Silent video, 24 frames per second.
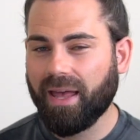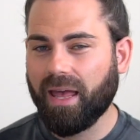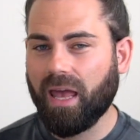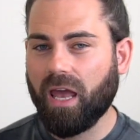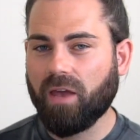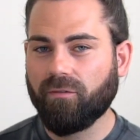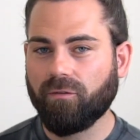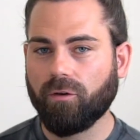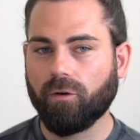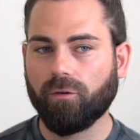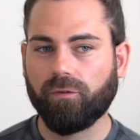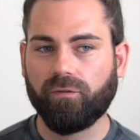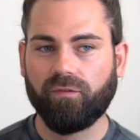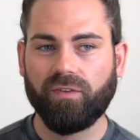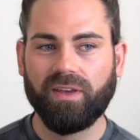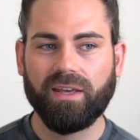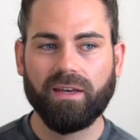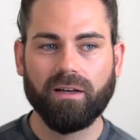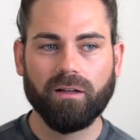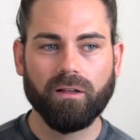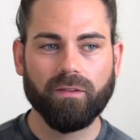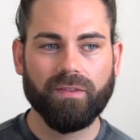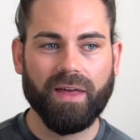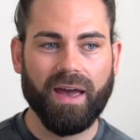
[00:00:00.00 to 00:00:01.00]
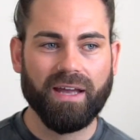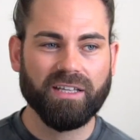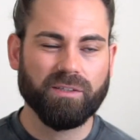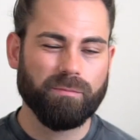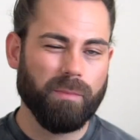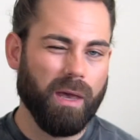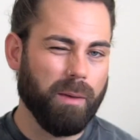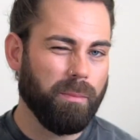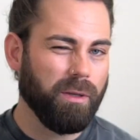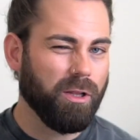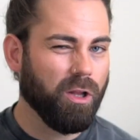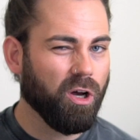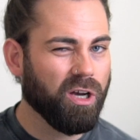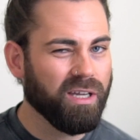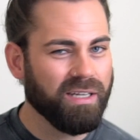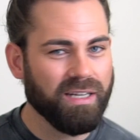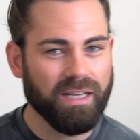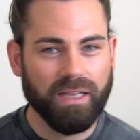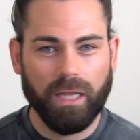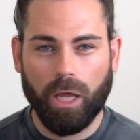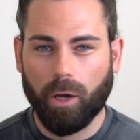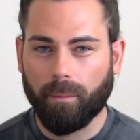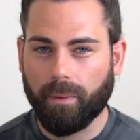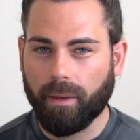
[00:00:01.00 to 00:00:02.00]
if you feel that it's maybe looking
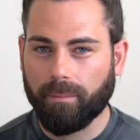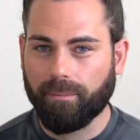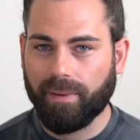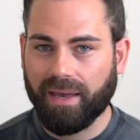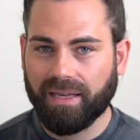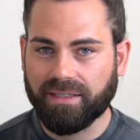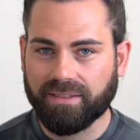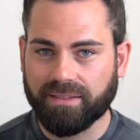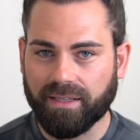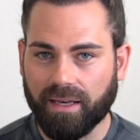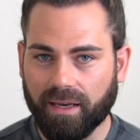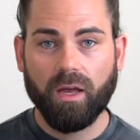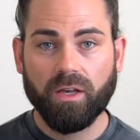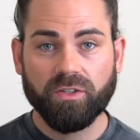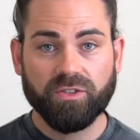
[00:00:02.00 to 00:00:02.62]
a little bit basic.